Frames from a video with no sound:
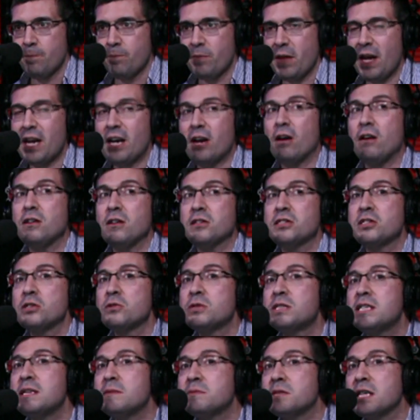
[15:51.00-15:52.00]
And it also
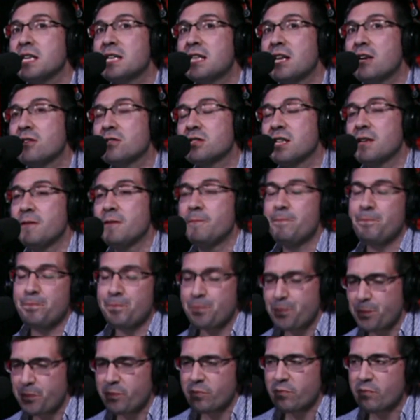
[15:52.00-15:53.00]
seems like
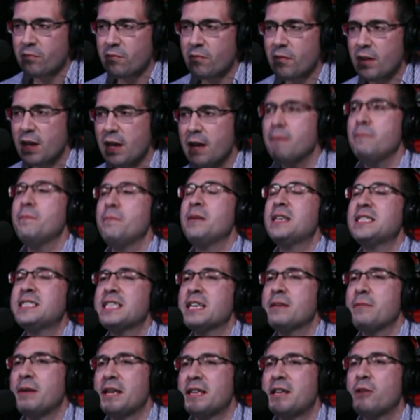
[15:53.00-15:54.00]
because think
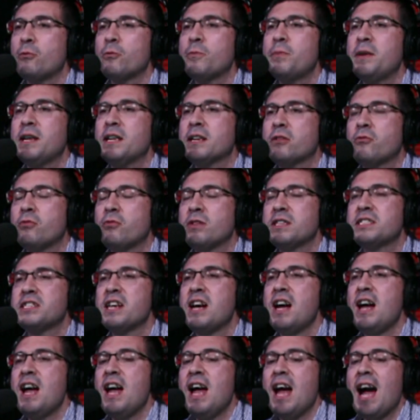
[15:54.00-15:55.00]
about it, there would be, Chris,
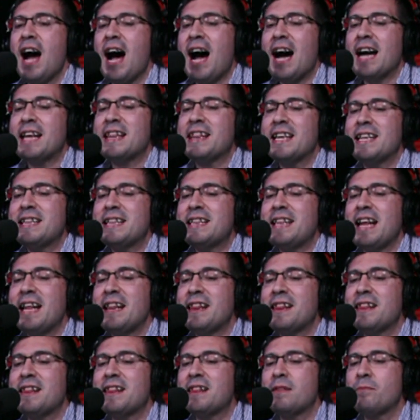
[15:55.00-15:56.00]
I think that
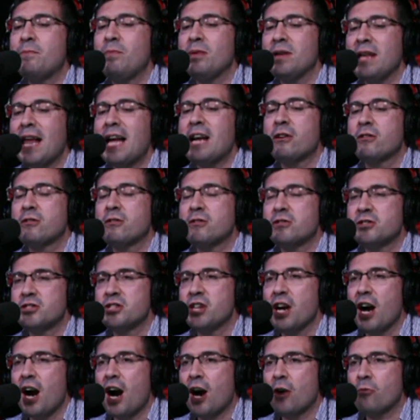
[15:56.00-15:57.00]
players
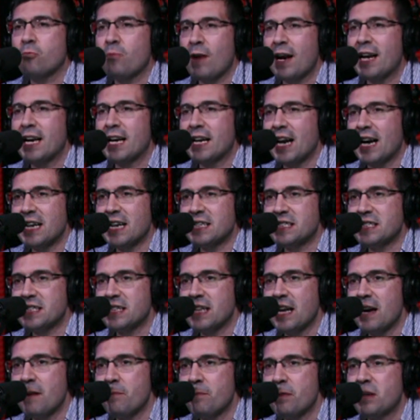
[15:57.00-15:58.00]
are recognizing
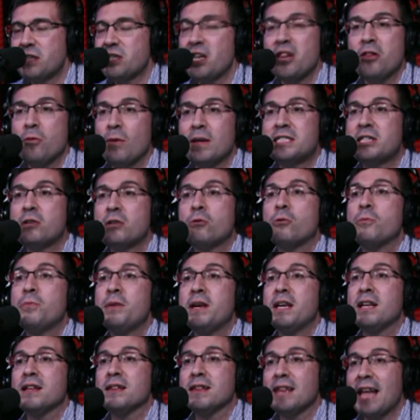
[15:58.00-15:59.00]
that, because otherwise there would be
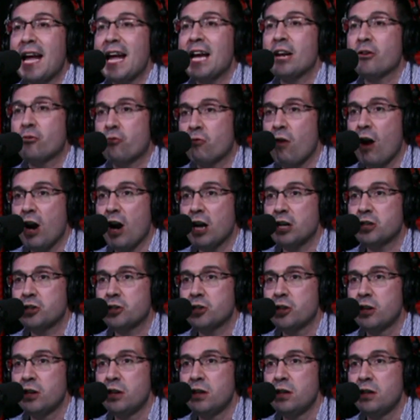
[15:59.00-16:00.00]
a land rush
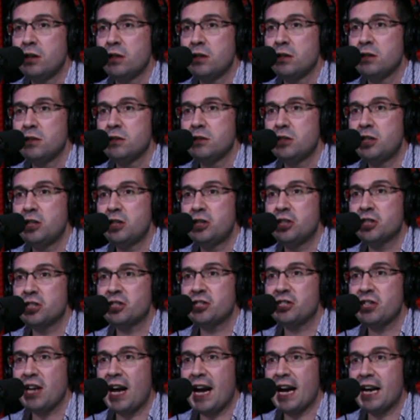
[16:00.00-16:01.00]
to just
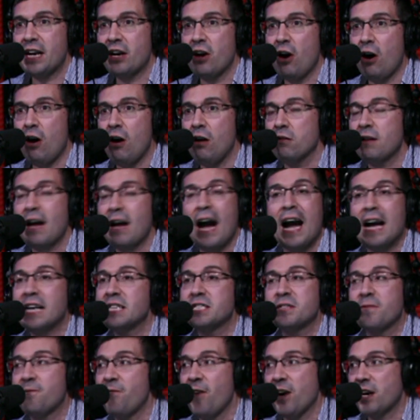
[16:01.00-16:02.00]
sign all
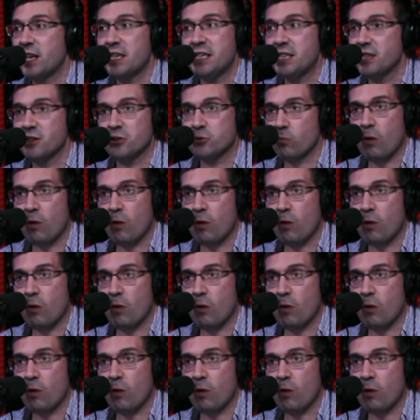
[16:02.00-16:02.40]
kinds of fucking deals